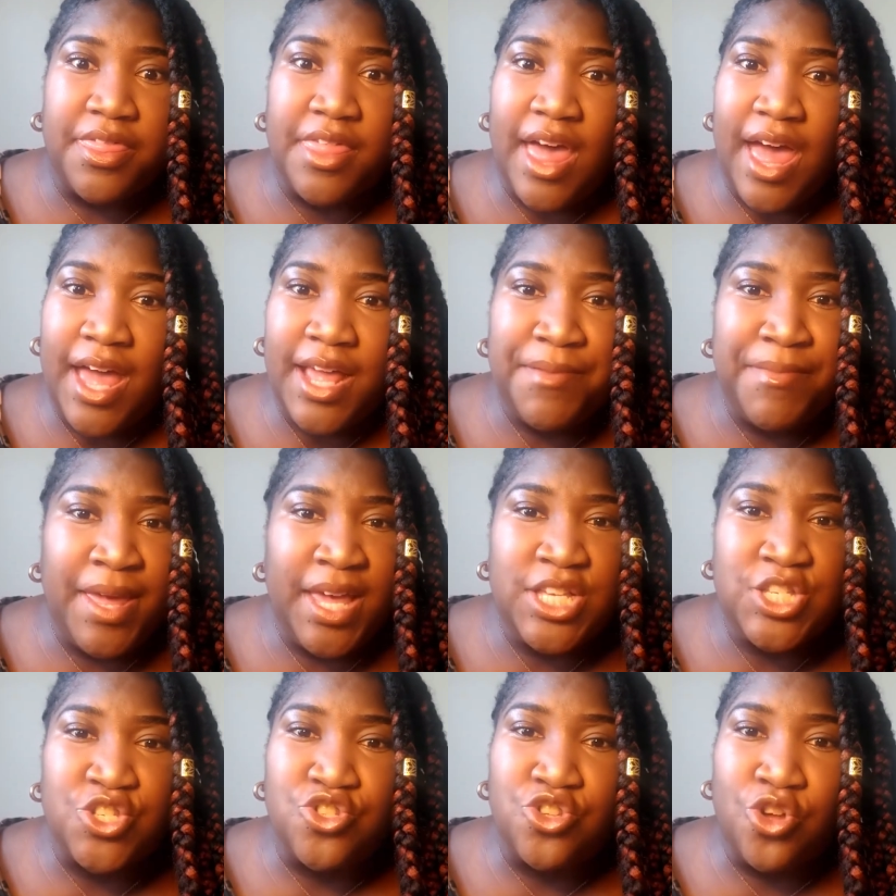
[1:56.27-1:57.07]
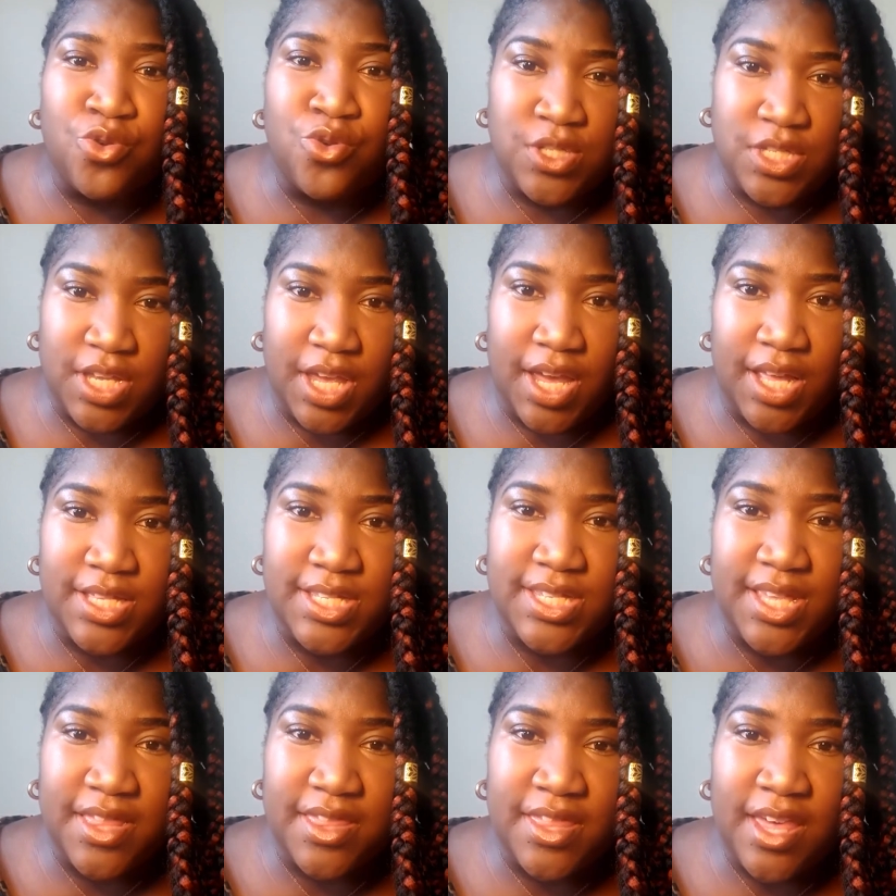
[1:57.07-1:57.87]
that makes no
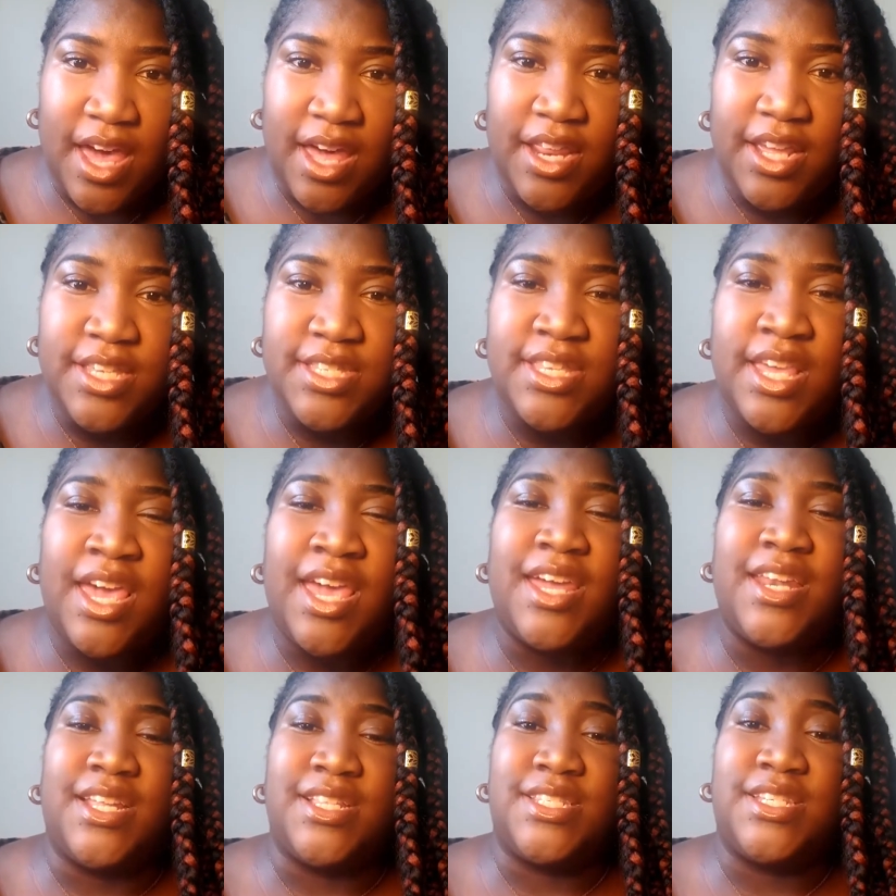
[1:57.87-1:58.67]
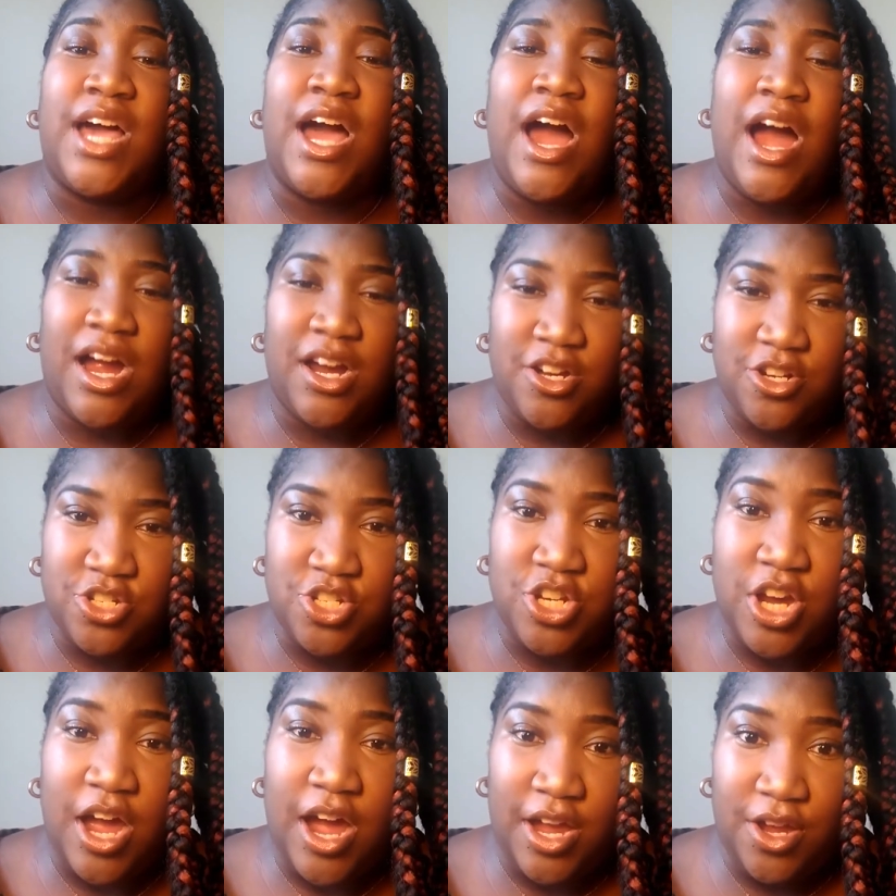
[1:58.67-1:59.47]
sense. That is an entire
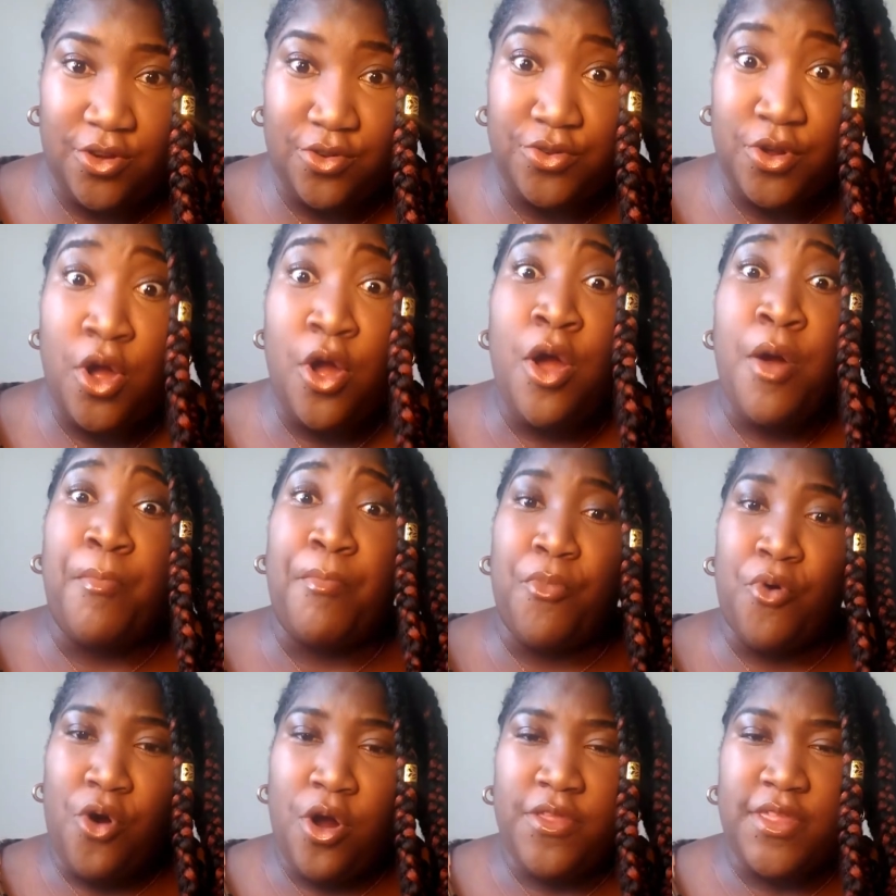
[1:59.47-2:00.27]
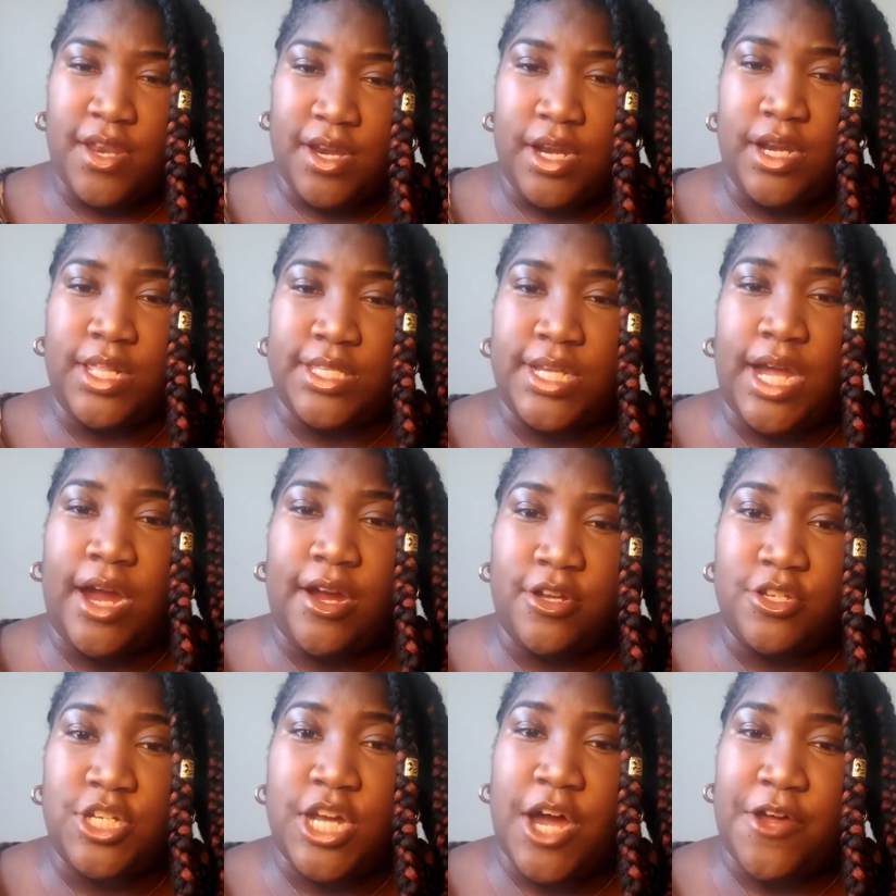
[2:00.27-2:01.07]
child. More than an
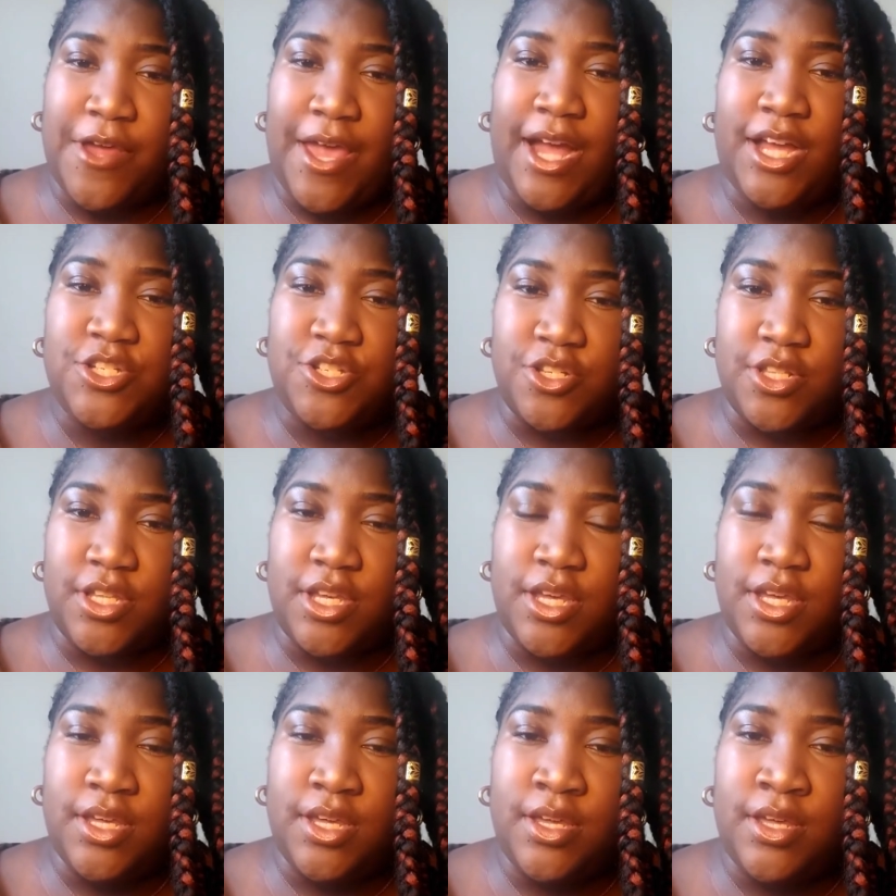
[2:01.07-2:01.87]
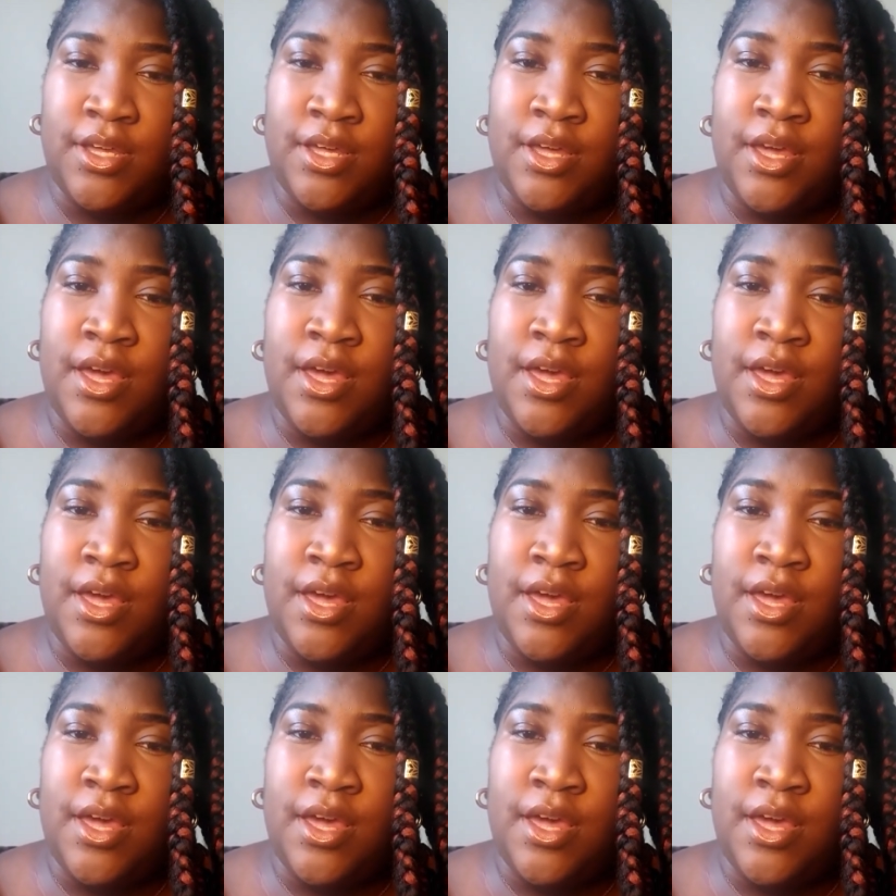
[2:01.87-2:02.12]
entire child, actually.